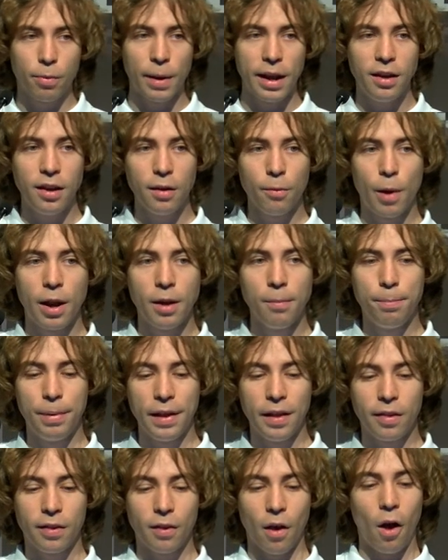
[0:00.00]
21
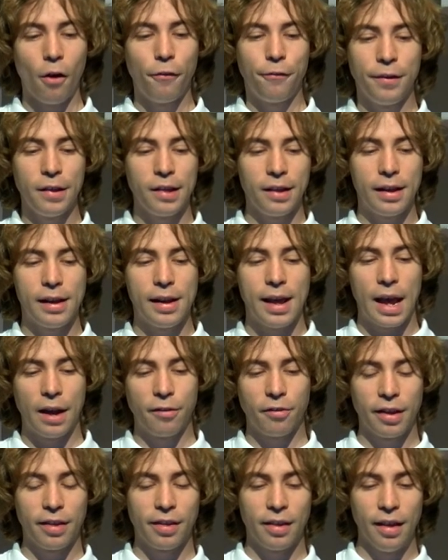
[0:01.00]
bits of physical
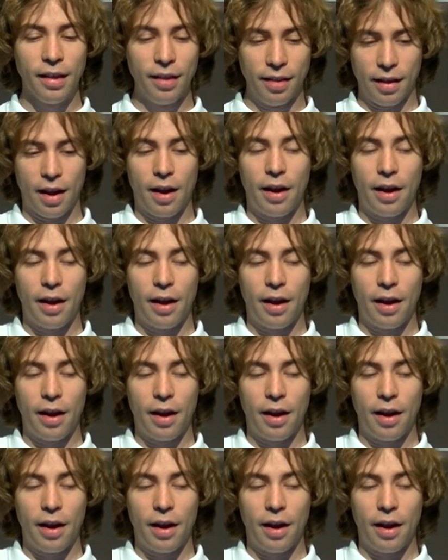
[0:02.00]
addresses